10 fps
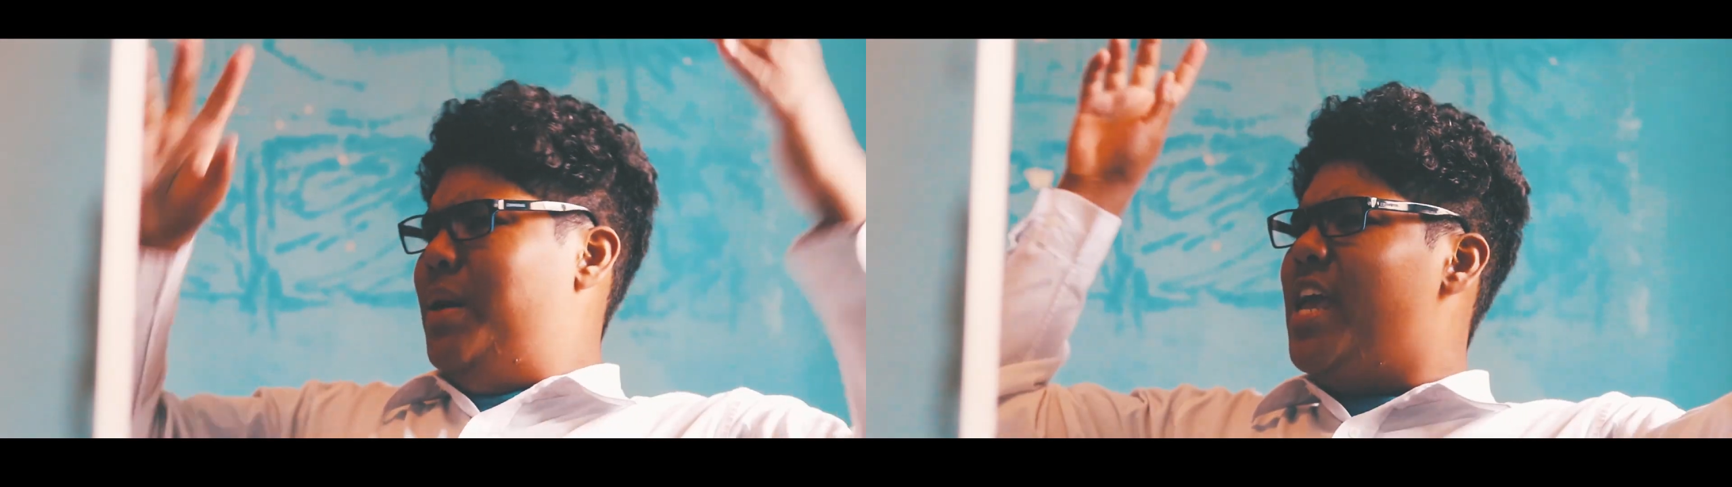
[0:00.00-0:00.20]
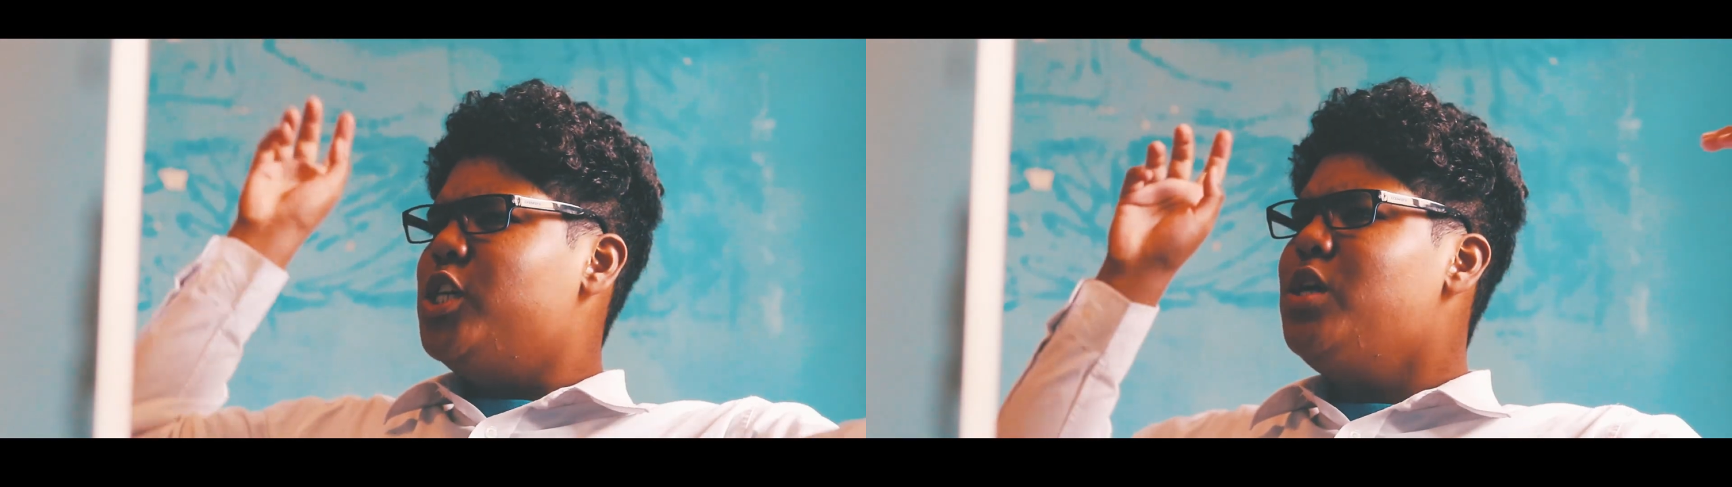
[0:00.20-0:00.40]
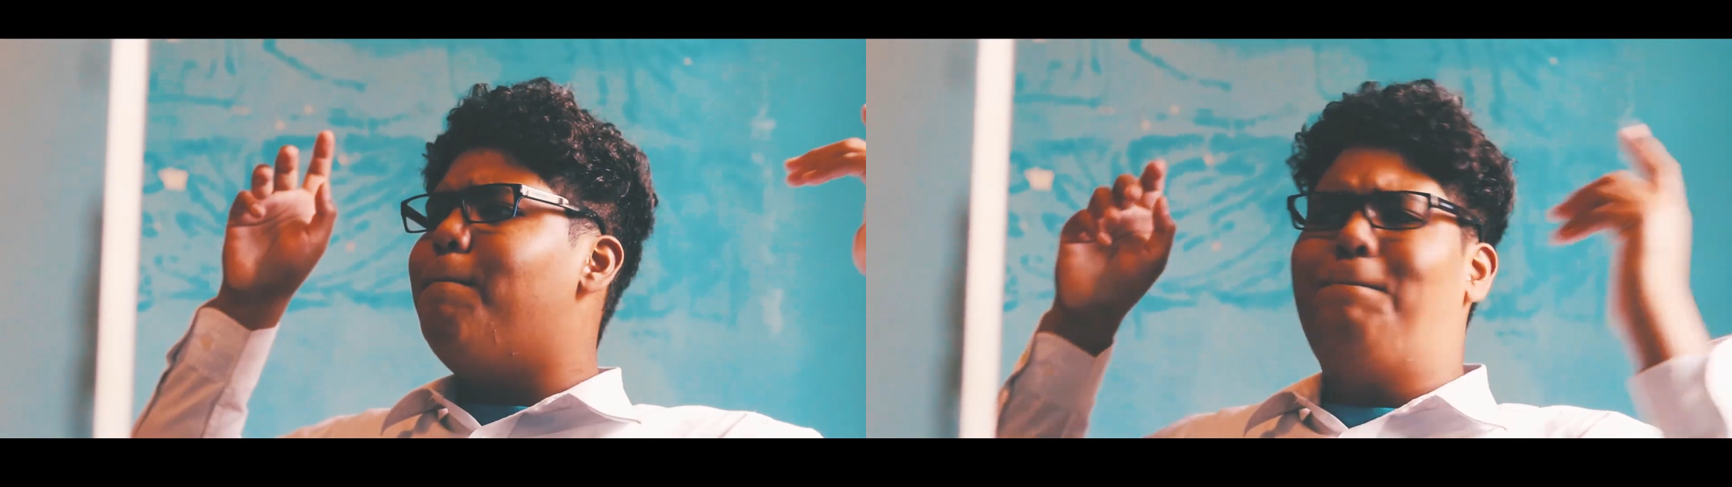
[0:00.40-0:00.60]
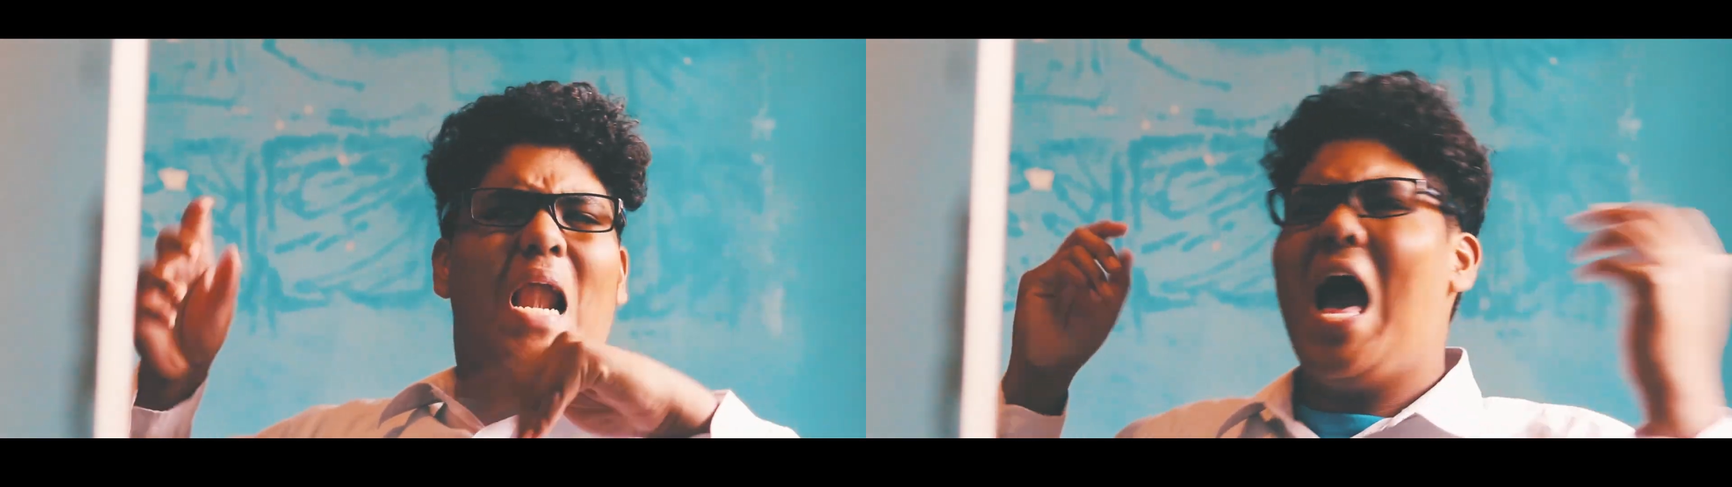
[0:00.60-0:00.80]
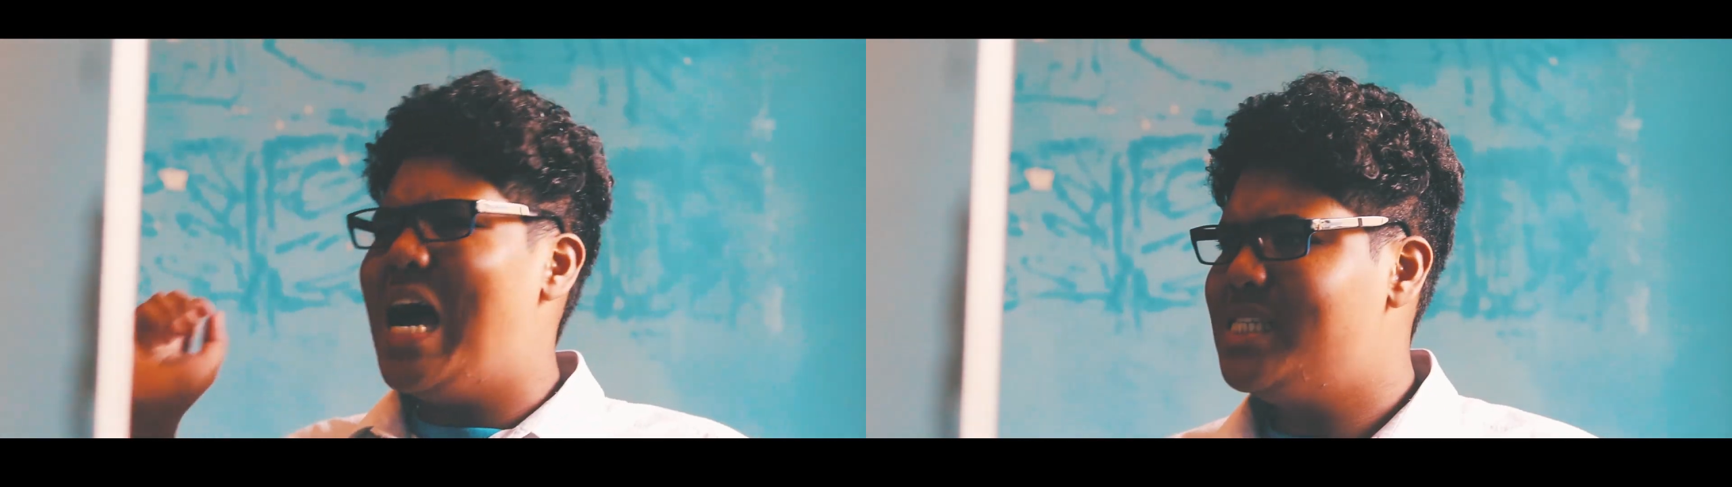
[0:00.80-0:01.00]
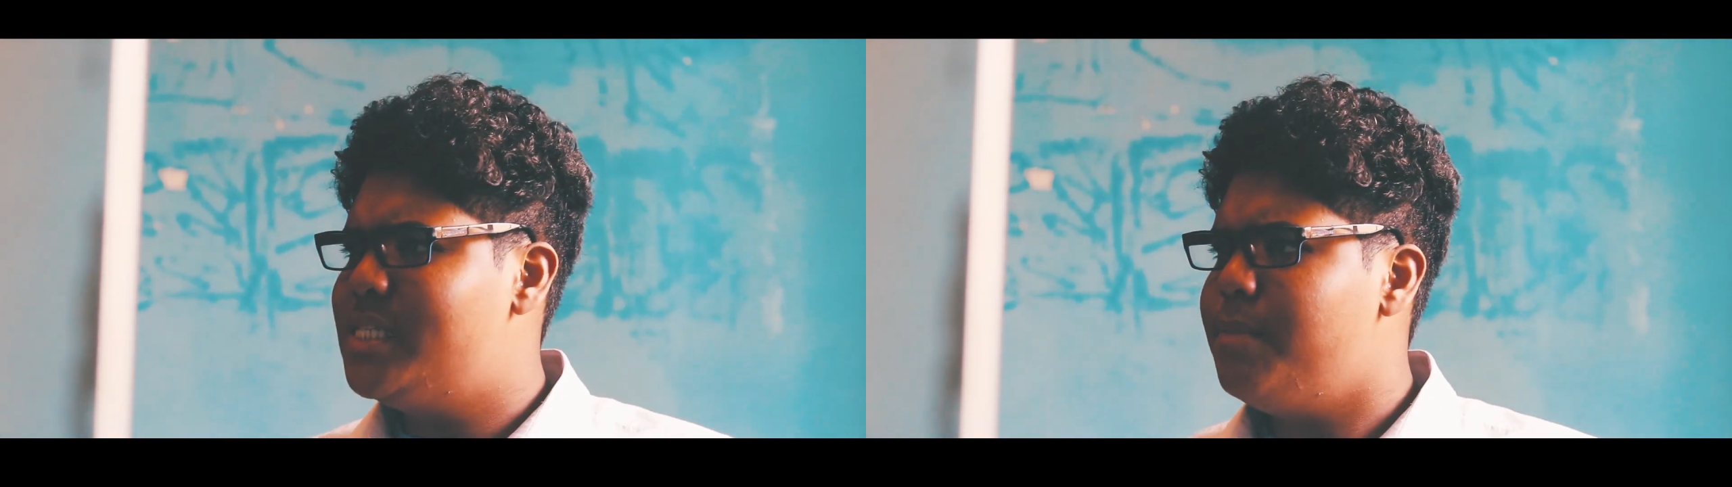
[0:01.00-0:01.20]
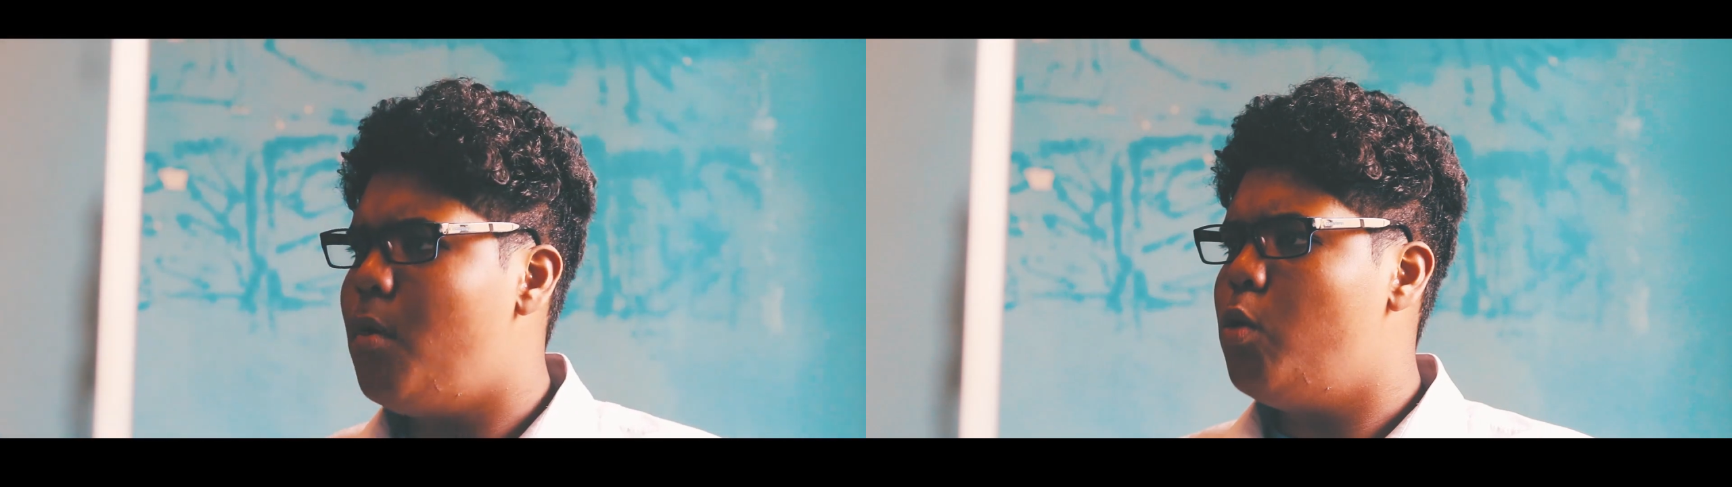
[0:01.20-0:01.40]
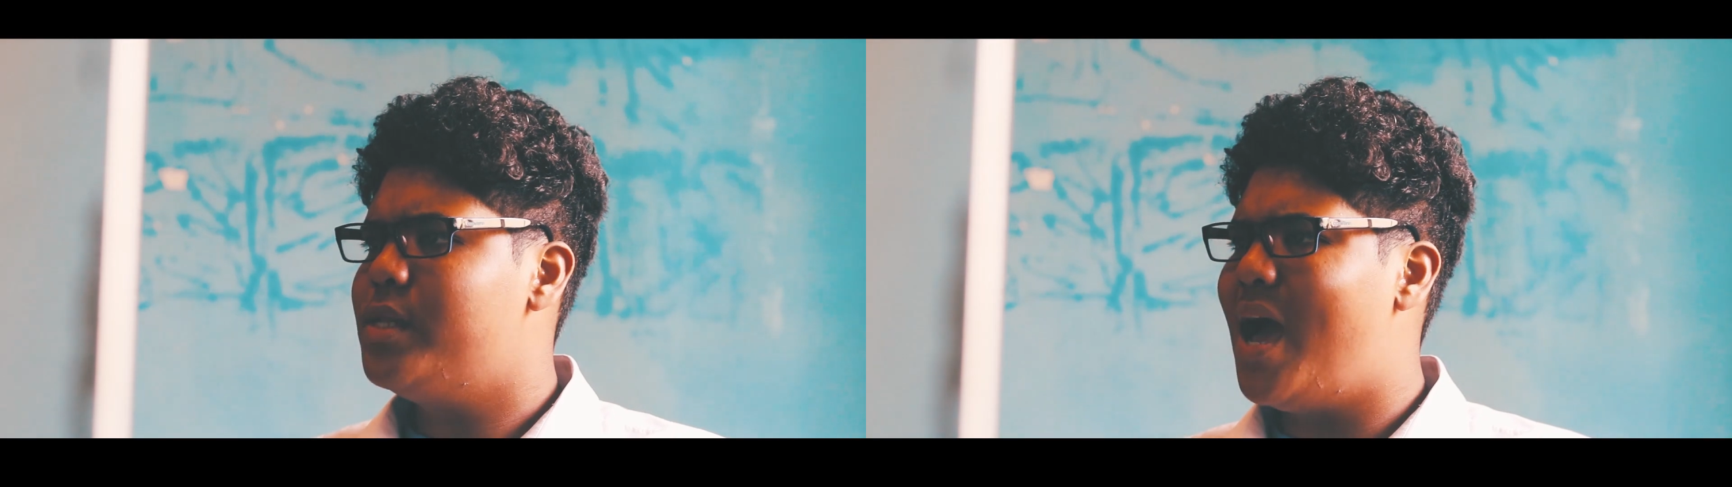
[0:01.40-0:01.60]
But you should blast it
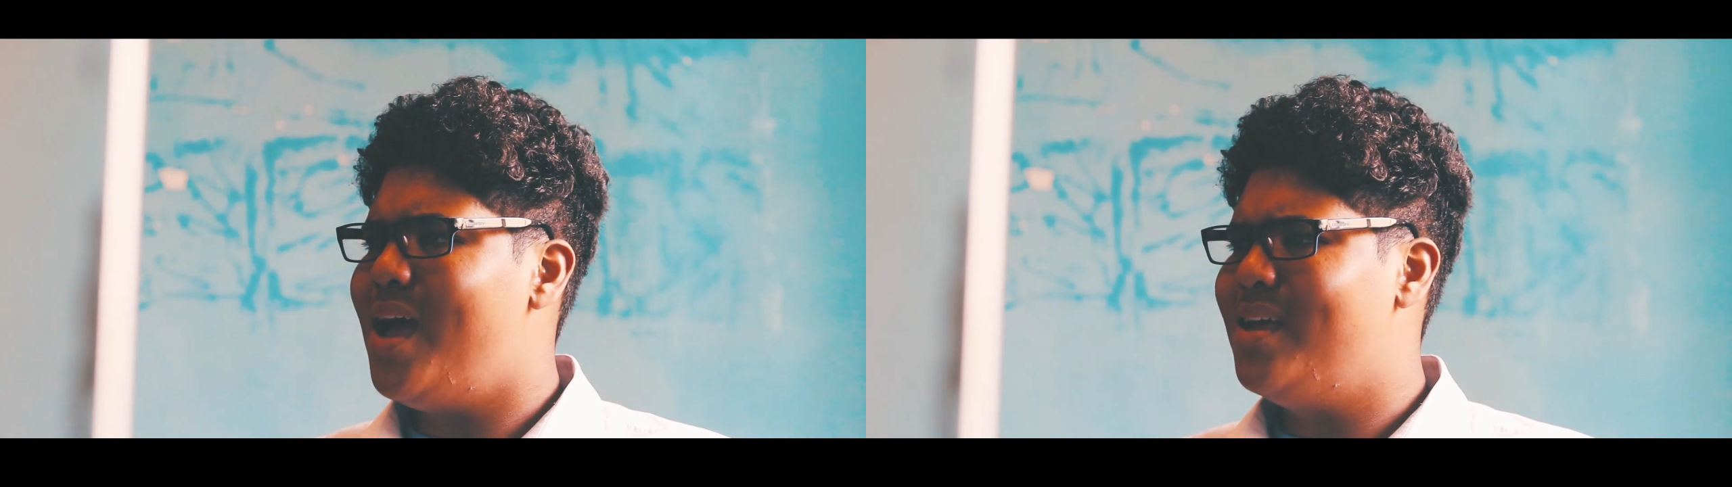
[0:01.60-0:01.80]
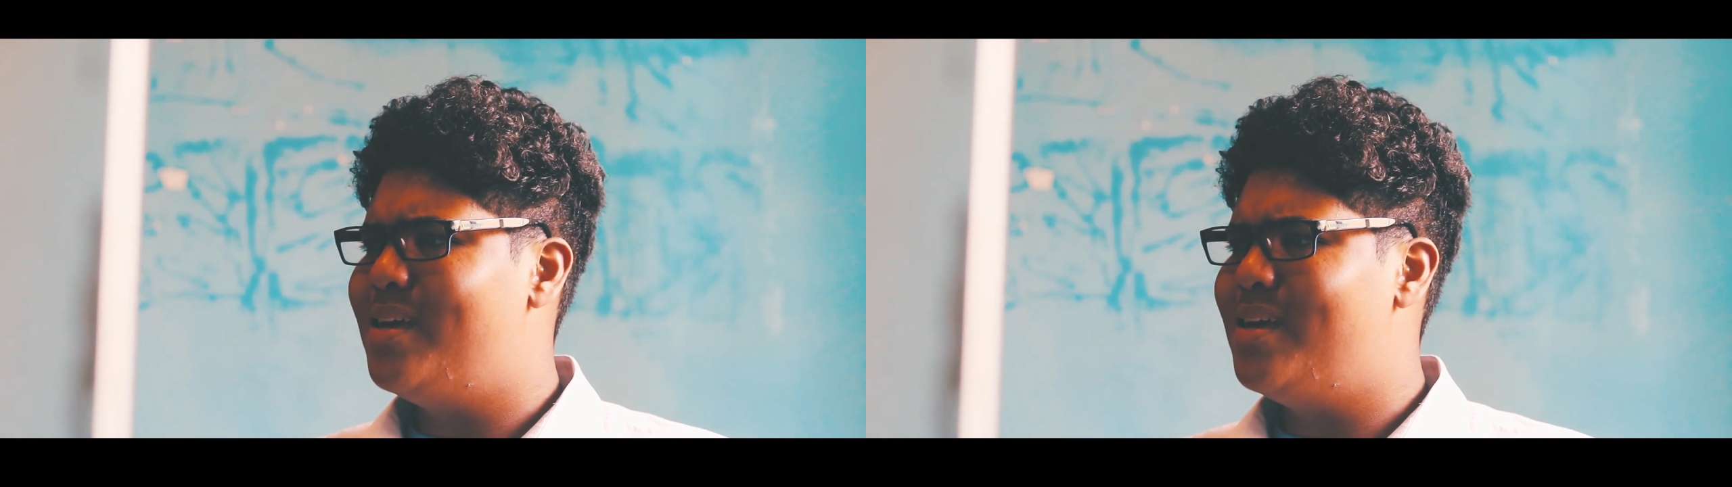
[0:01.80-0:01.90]
mode now.